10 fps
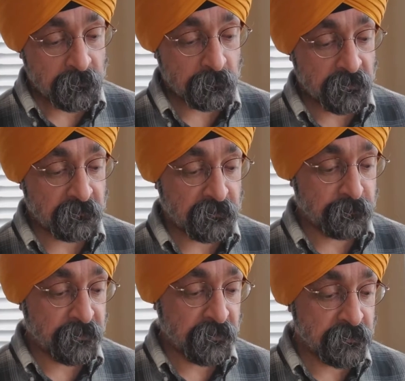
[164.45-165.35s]
today's
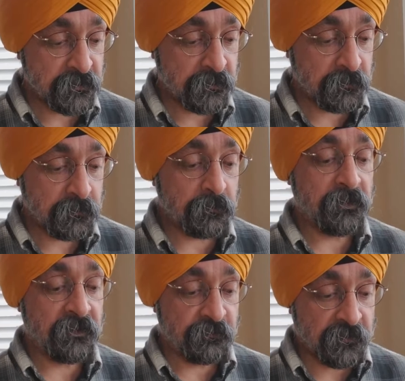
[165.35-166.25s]
competition,
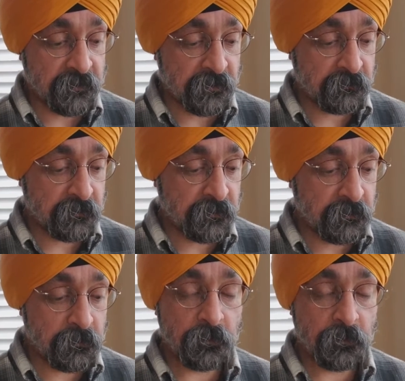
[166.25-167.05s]
today's financing,